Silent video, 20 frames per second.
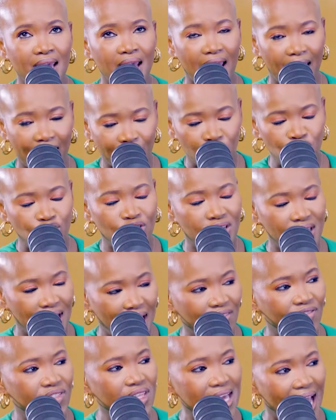actually
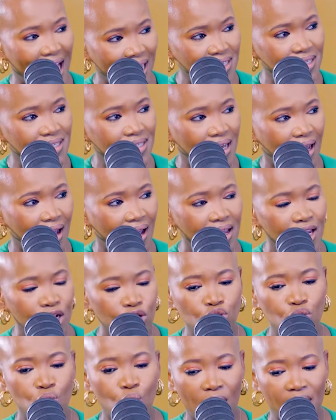had the answer
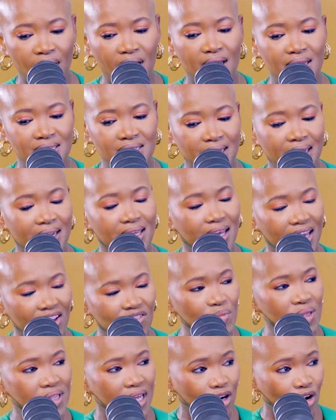to what it is that
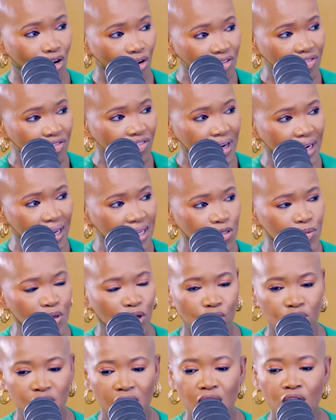gave me that confidence,
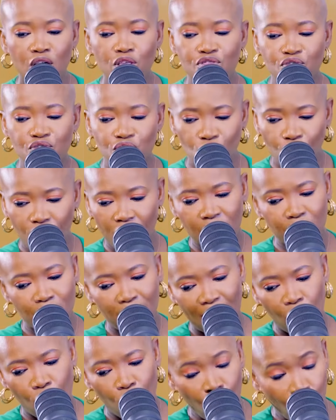because throughout
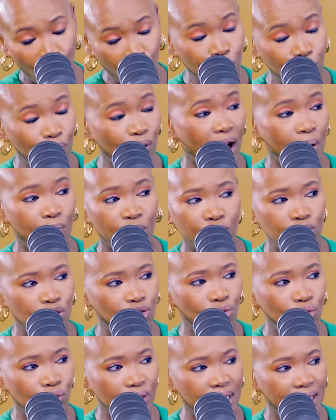my whole primary
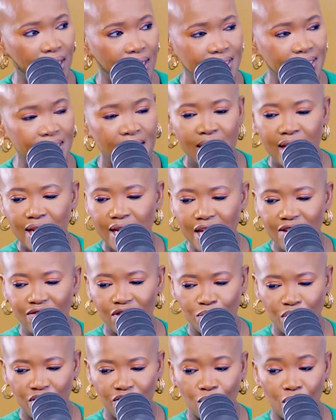school years,
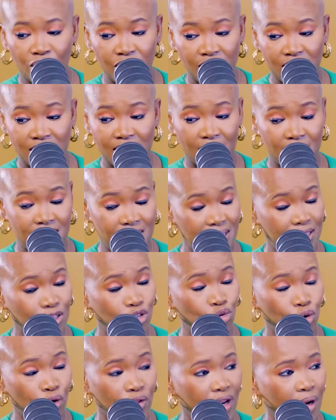even before the standard 6
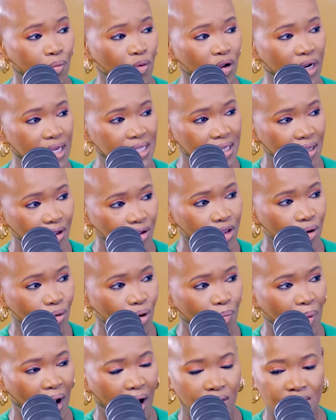story that I'm going to tell you
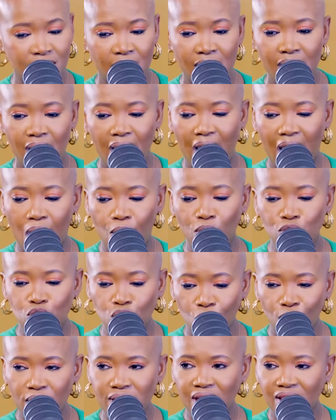about, I was
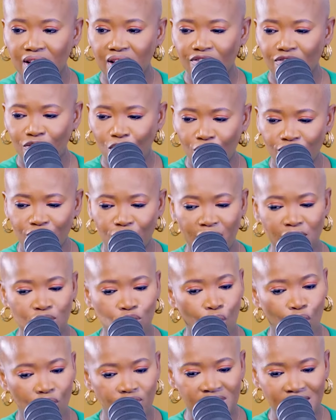always in the forefront
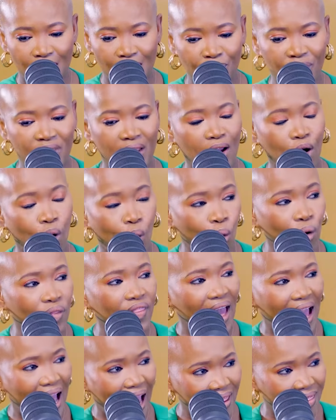of something or
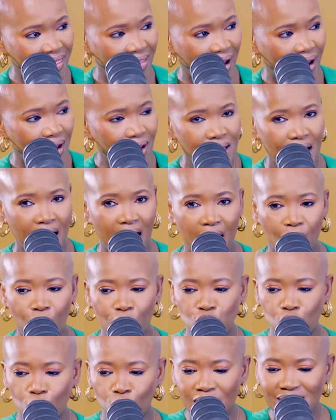the other. I
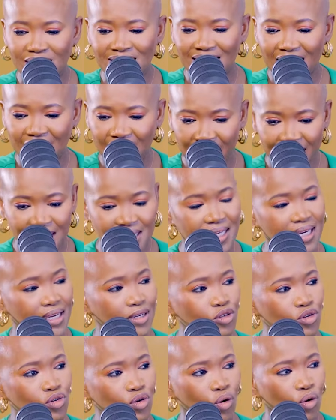was always
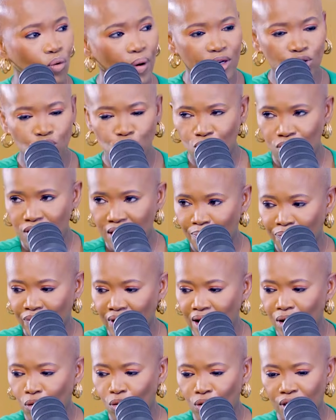selected to go and do
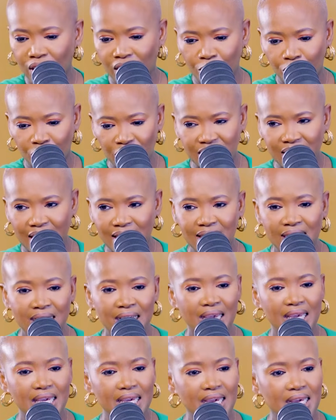something, go to represent.
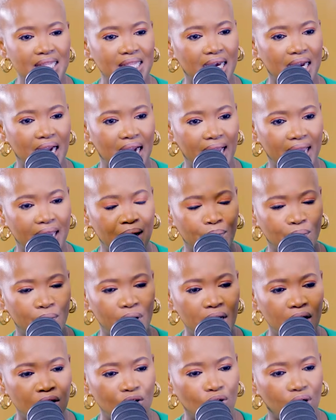Either I am
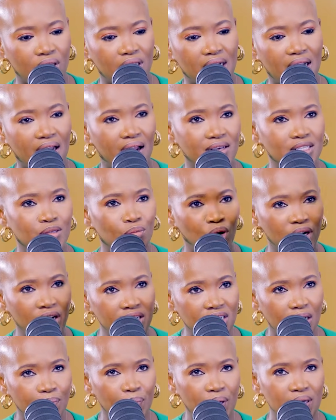not the class
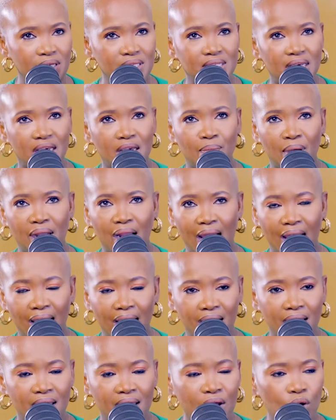monitor per se, but
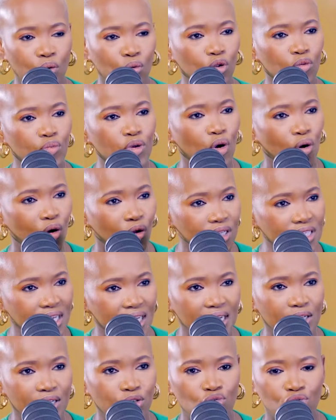I will be called
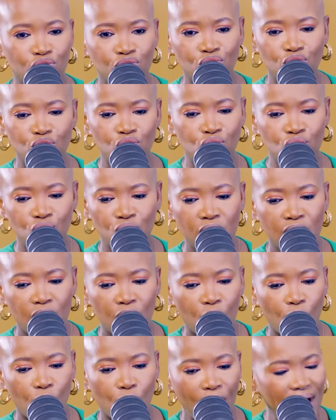in to do
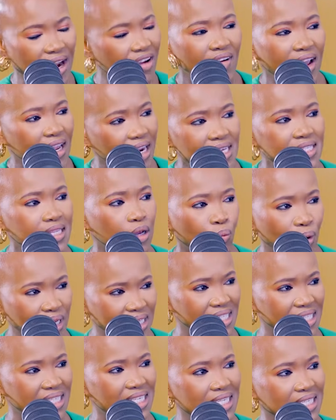whatever it is that
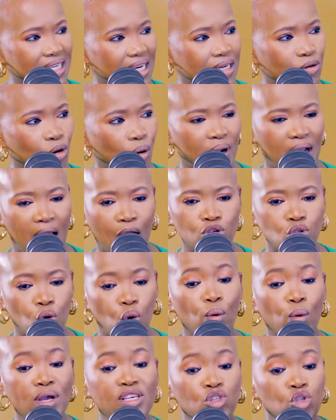was needed. Or when I was
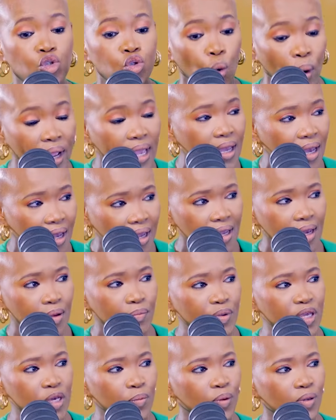always showing
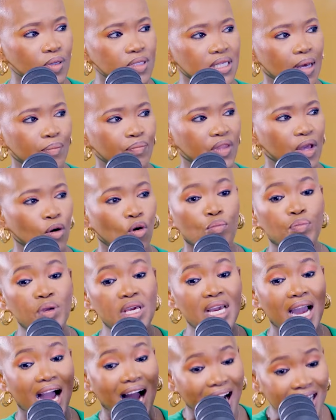people something or
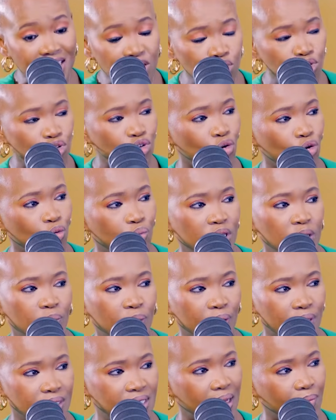being asked to show
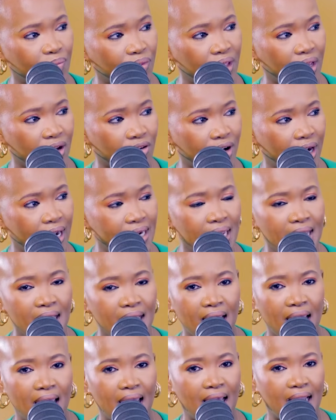people something,
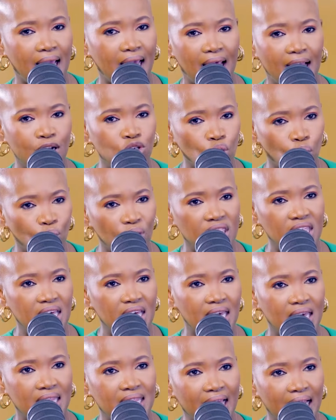right? And I don't
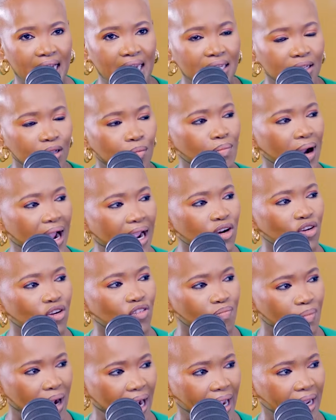think in that little mind
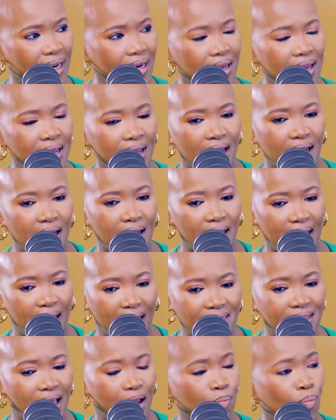of mine
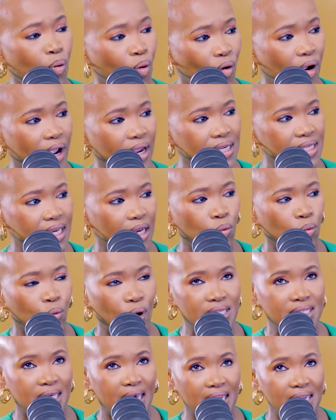at that point it
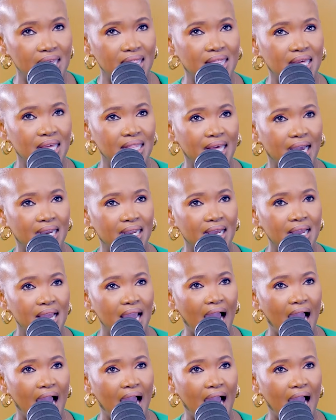was anything that